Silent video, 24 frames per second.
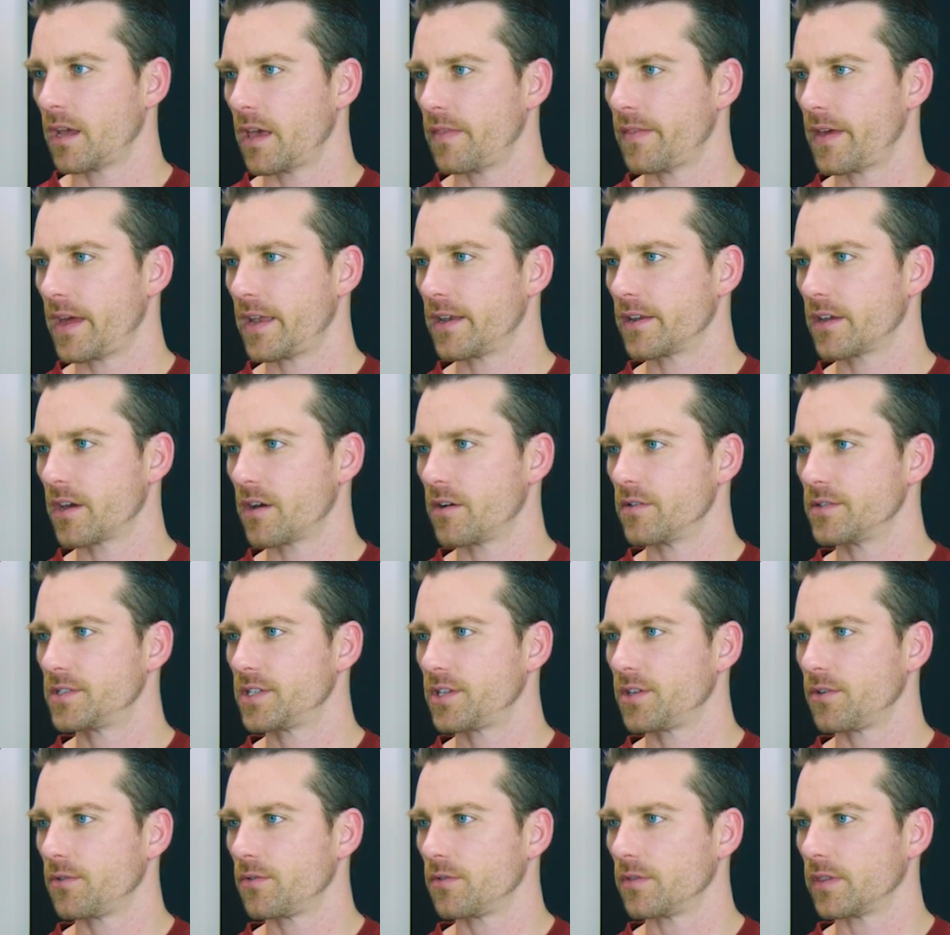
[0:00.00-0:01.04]
and then go
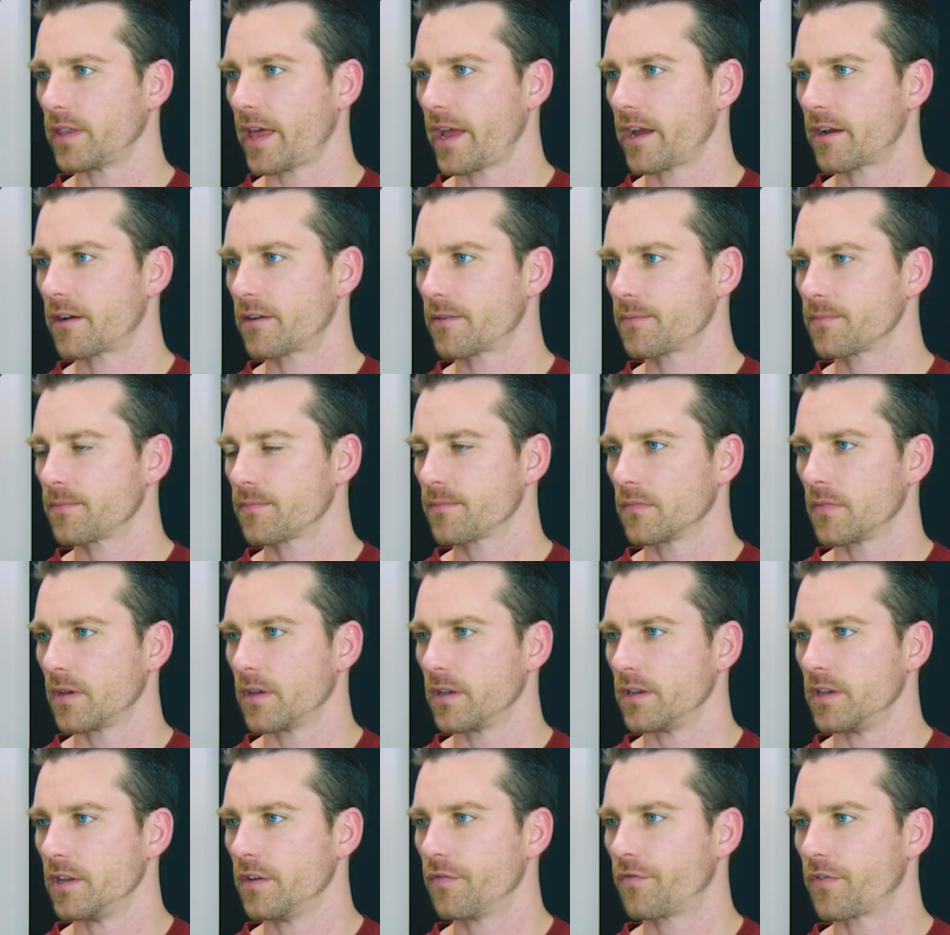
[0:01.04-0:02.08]
to Layer,
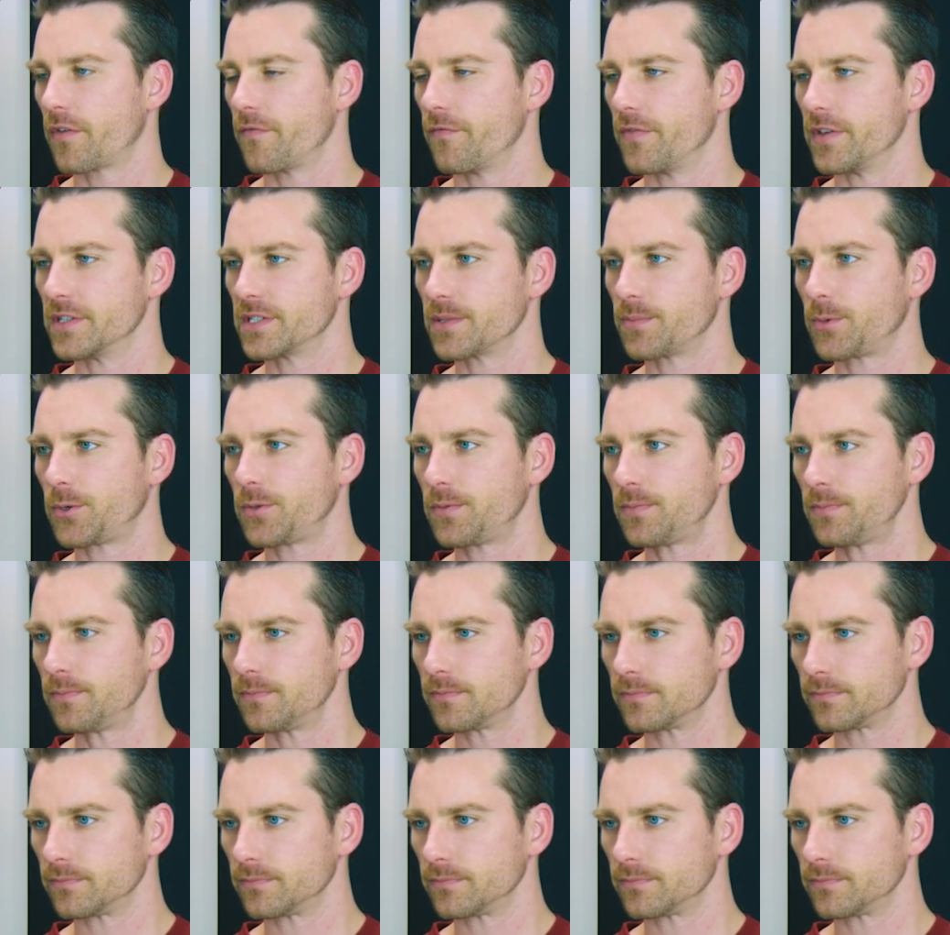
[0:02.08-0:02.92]
New from Visible.